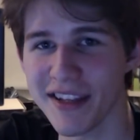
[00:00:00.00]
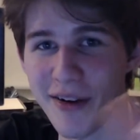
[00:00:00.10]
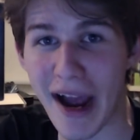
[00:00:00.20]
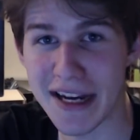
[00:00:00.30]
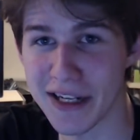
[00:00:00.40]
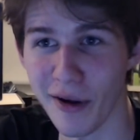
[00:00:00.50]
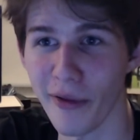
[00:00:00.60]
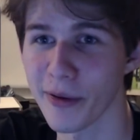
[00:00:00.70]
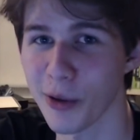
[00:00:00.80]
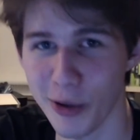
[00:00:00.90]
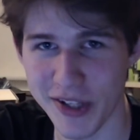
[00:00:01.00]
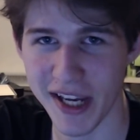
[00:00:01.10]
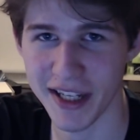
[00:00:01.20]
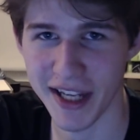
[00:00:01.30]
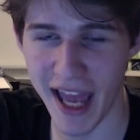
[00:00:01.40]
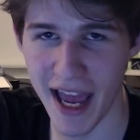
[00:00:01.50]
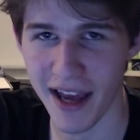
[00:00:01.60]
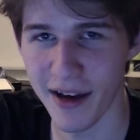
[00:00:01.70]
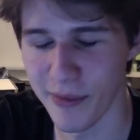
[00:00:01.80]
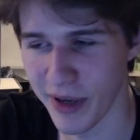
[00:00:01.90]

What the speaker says: so I need all the cores I can get,